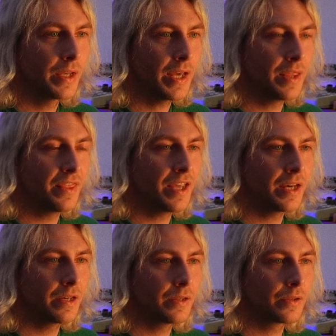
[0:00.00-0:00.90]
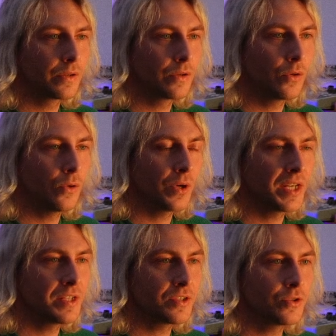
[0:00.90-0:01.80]
And then all I
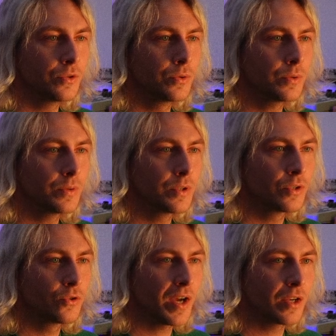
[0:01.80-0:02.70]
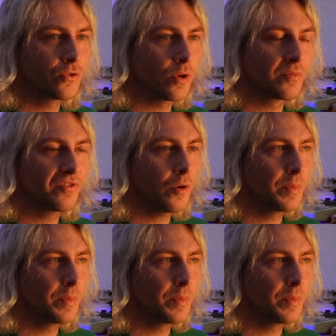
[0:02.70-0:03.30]
need to do, drag and drop from